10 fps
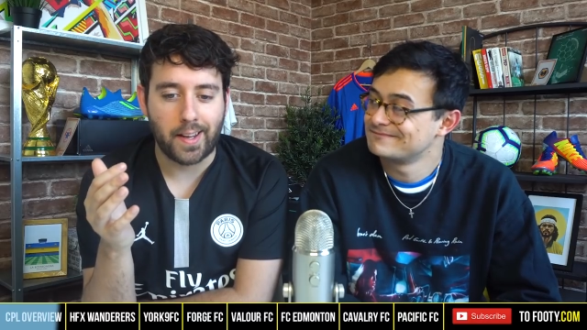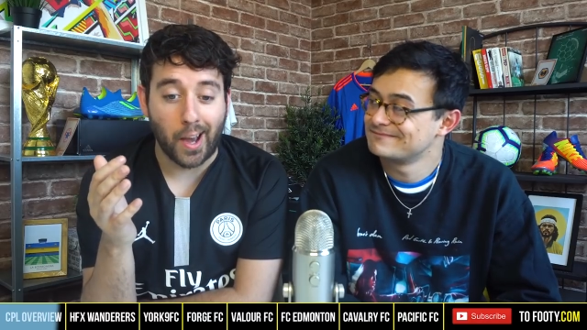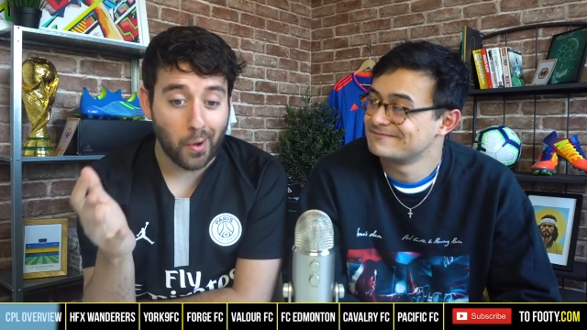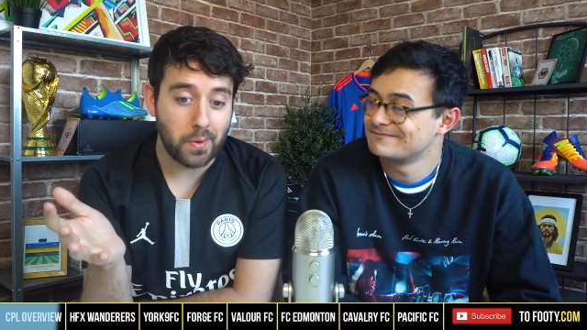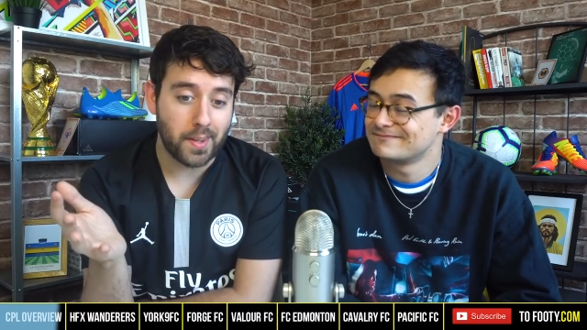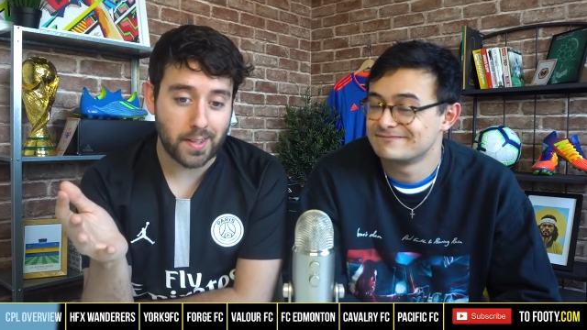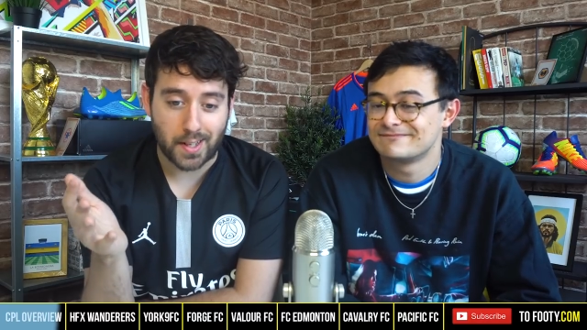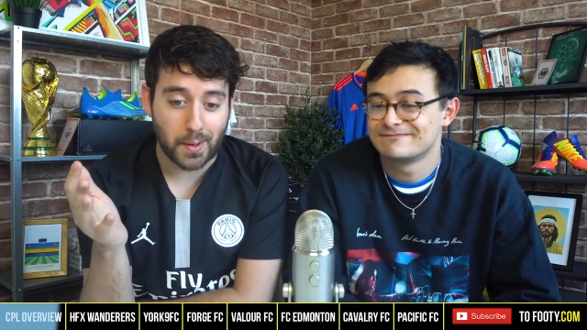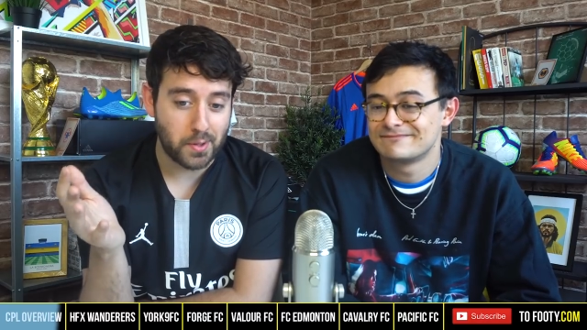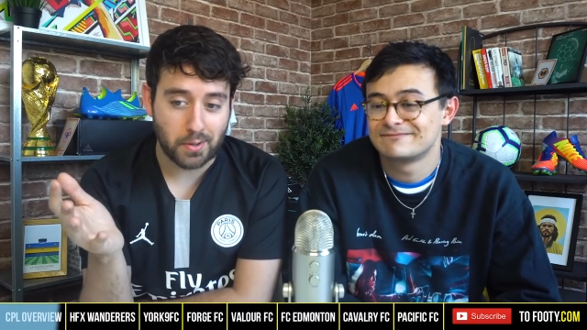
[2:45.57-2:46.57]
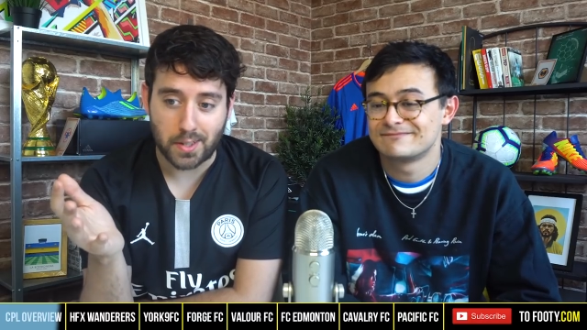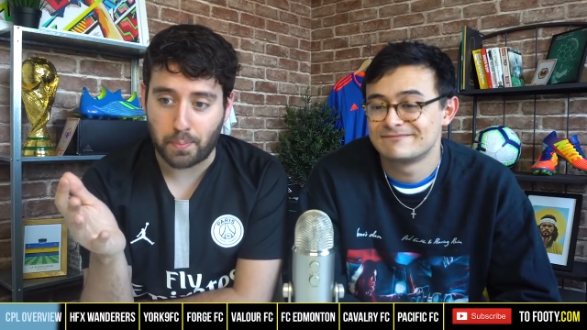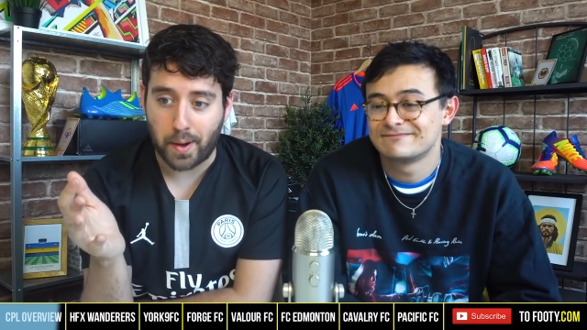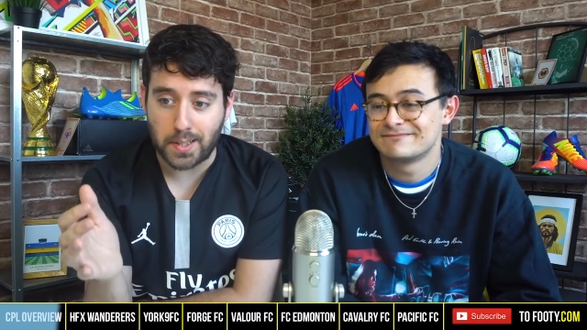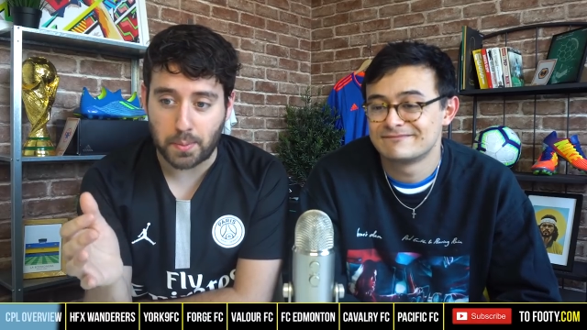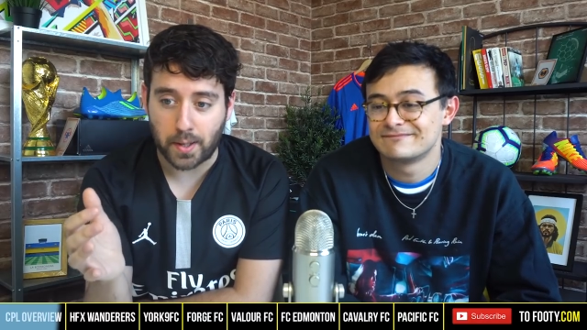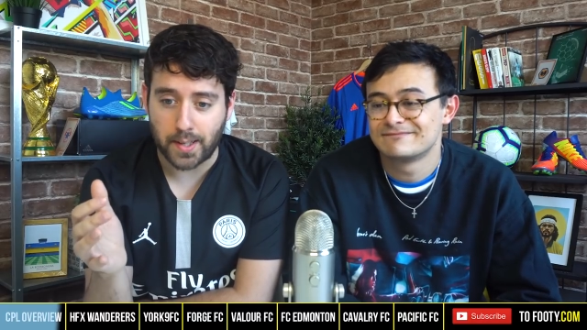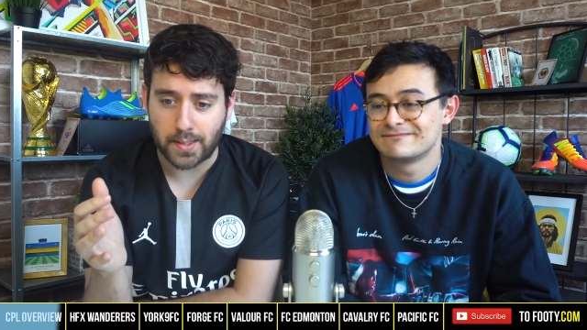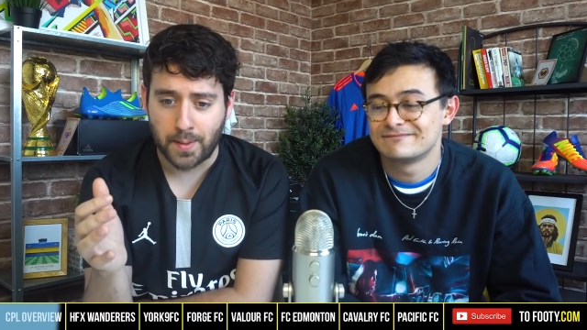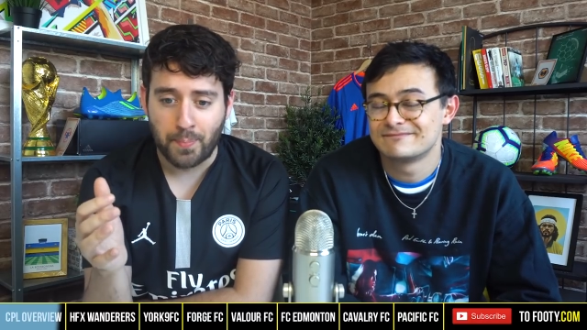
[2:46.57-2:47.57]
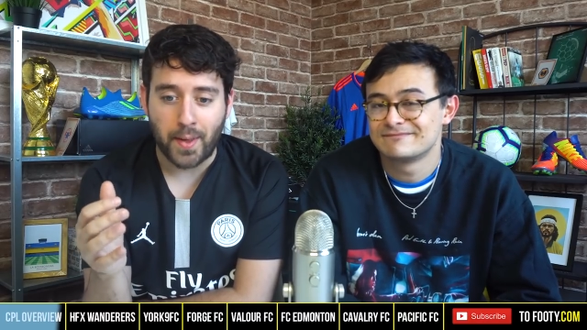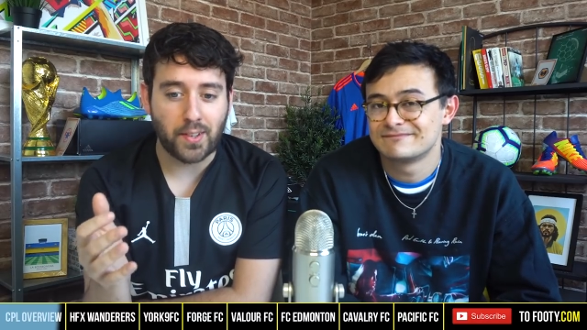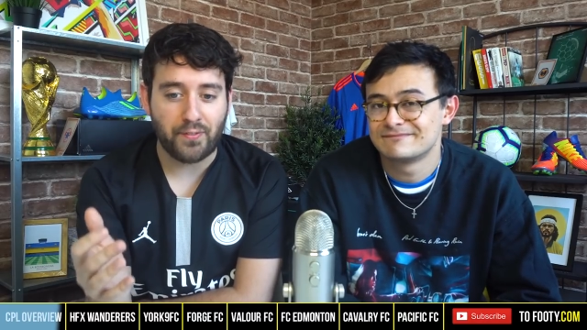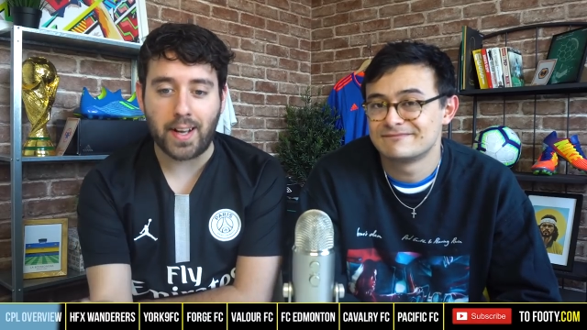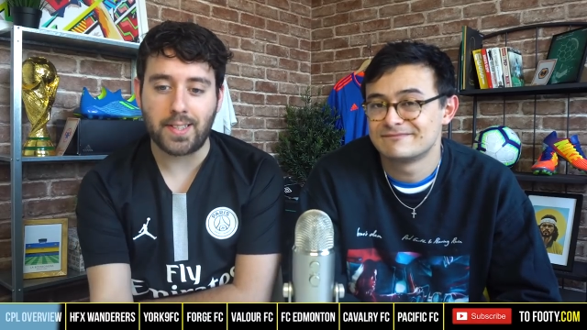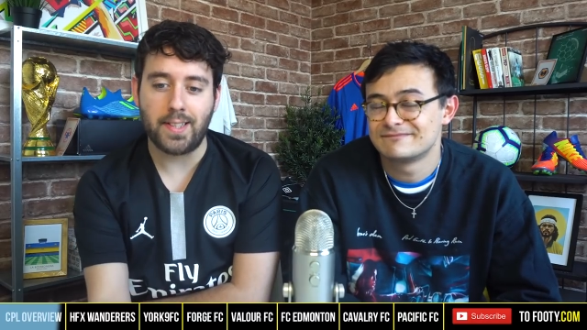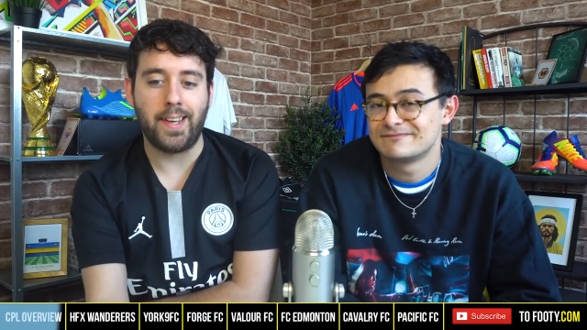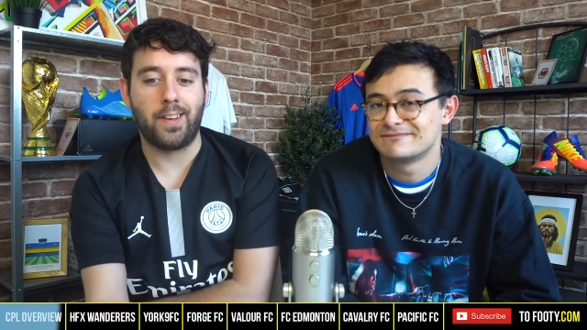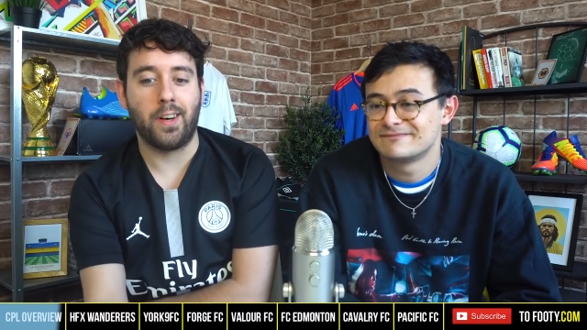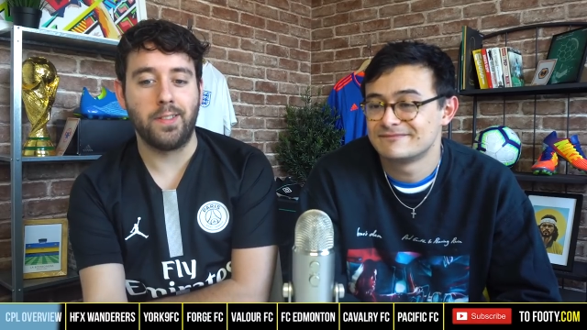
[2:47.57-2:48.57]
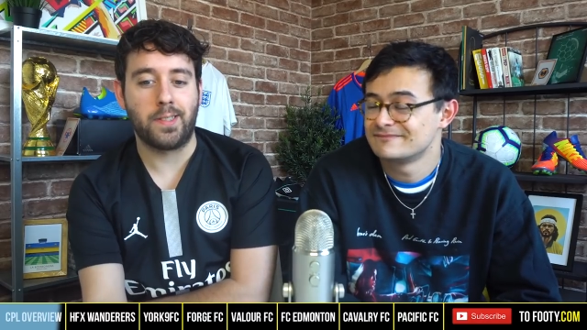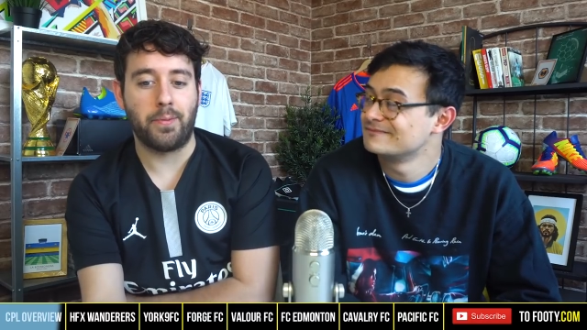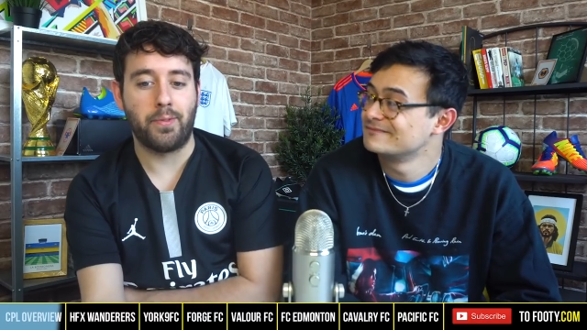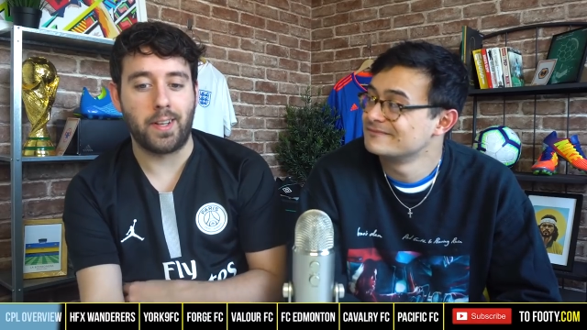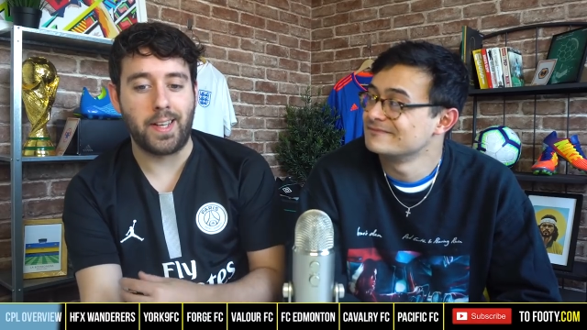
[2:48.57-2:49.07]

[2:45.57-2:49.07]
Speaker 1: get on with this and how it transpires because it's a fascinating concept for a